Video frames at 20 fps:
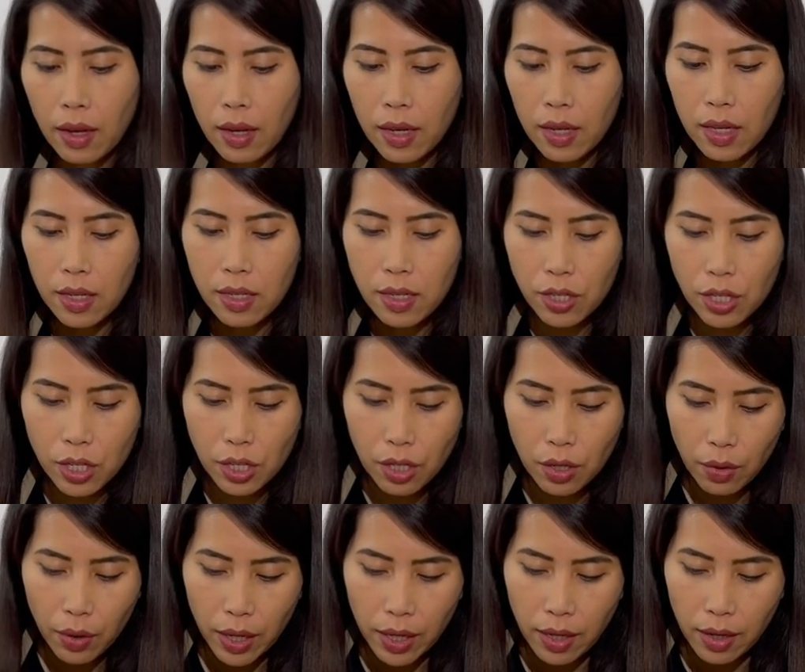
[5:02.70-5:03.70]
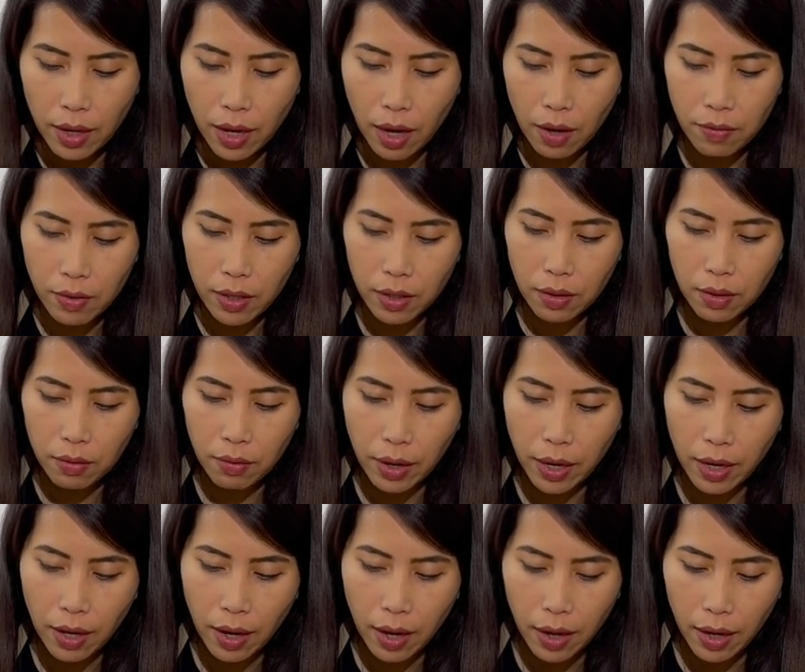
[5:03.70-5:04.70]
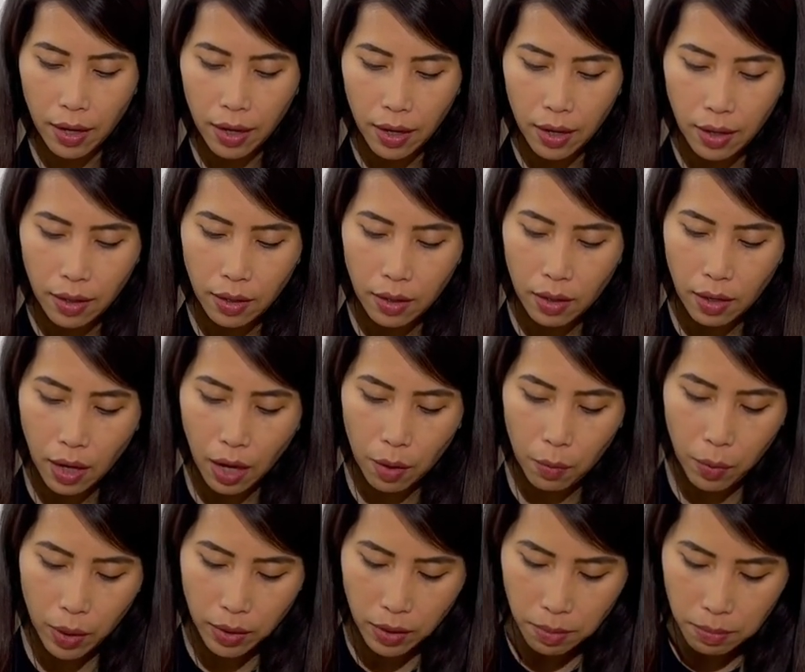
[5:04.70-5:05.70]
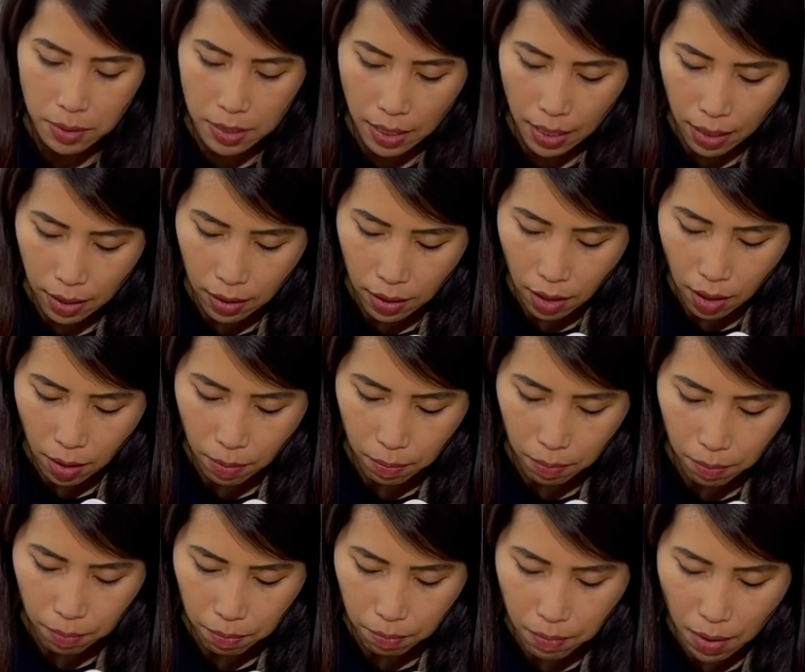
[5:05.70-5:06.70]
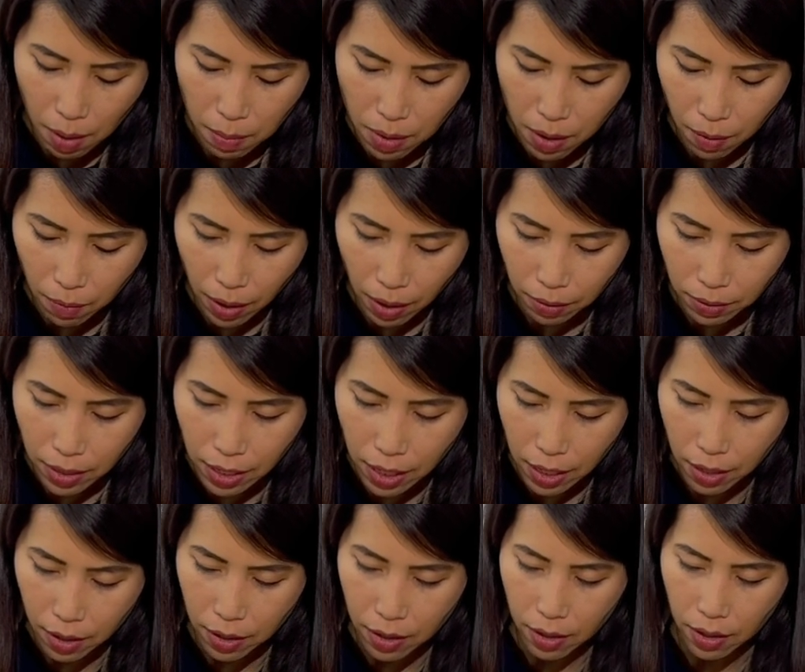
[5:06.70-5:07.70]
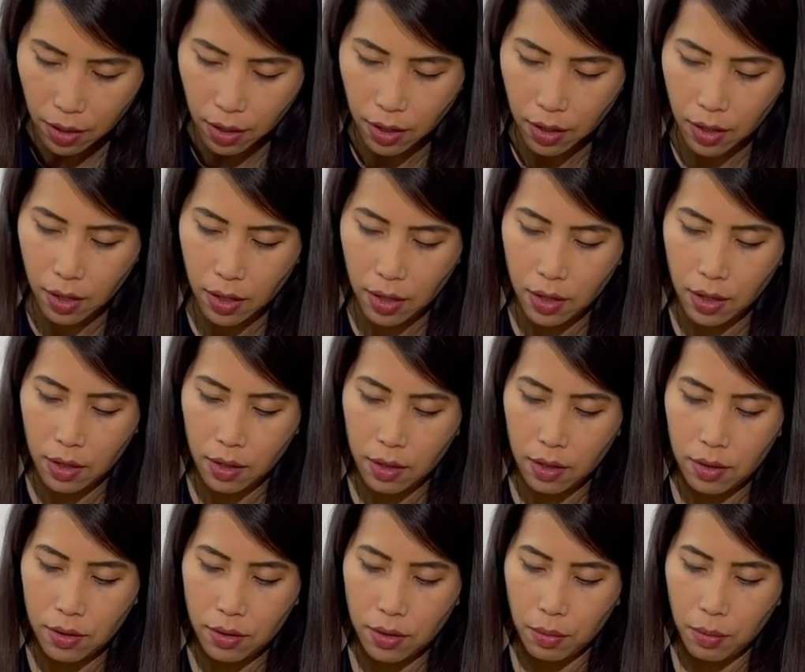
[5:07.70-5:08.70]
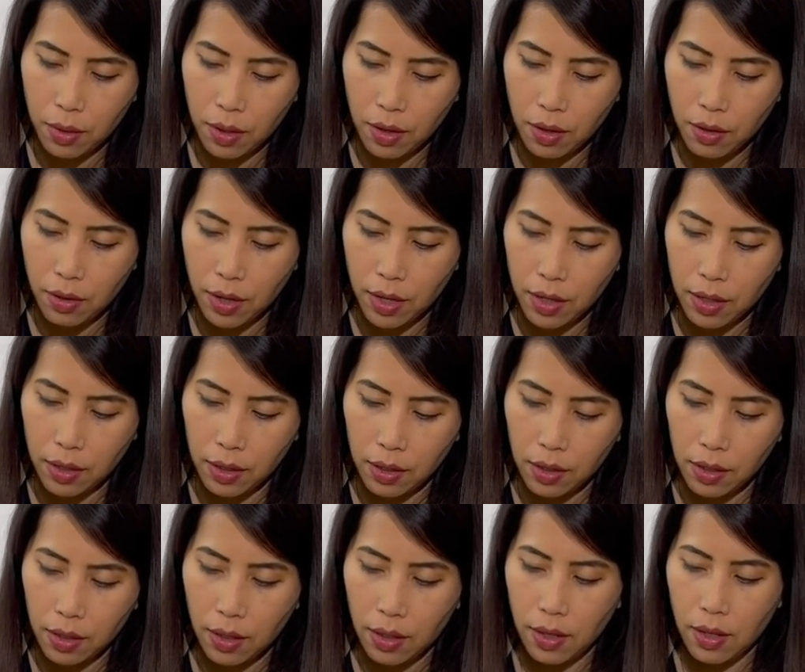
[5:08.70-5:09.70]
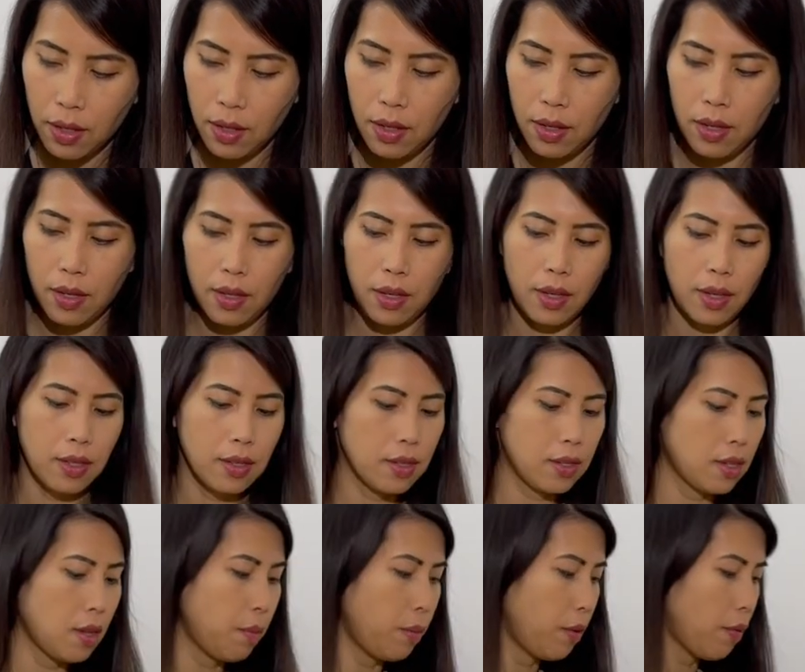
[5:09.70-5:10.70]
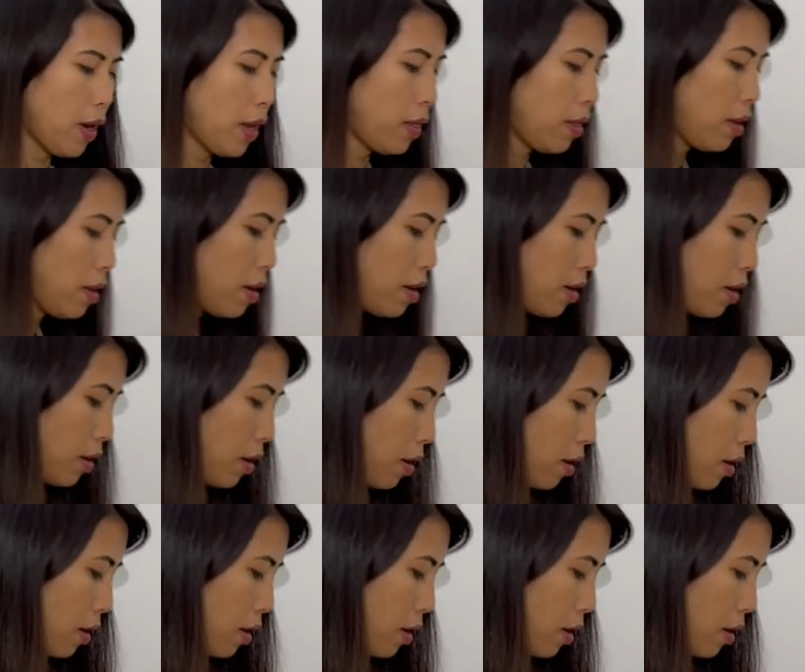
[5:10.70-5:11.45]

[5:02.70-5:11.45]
And just so I can have it the right height, I want them to end up maybe around here. So I'm going to go ahead and snip it right there.